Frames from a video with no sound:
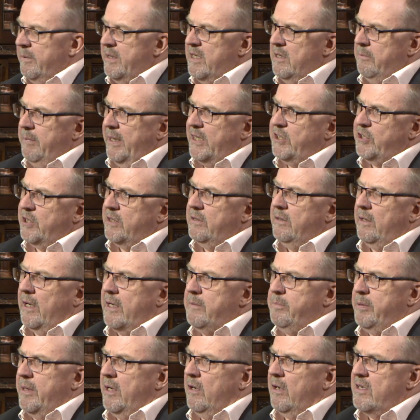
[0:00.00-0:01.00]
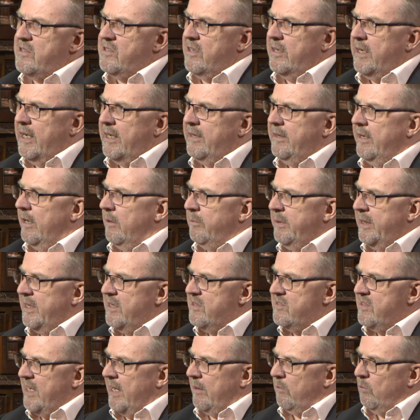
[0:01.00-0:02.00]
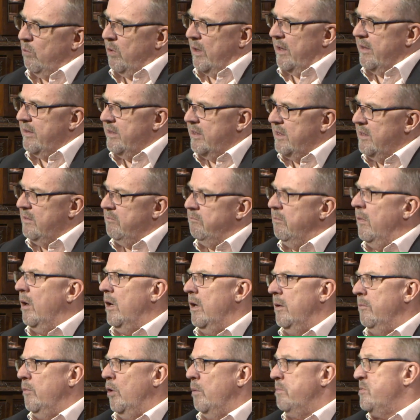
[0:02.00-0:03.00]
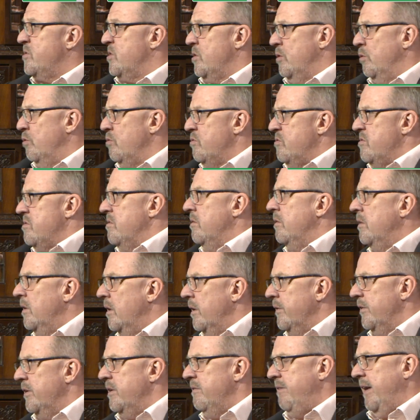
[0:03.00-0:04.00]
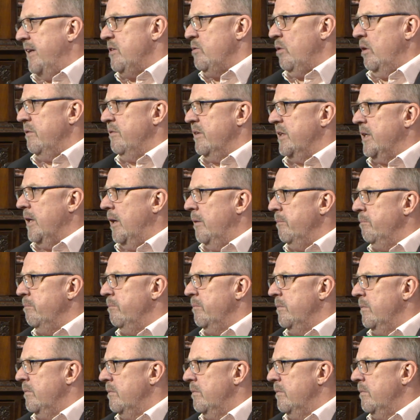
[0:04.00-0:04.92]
mean, you mentioned APIs at the end there. I mean, is that one of the obstacles that you've had to overcome?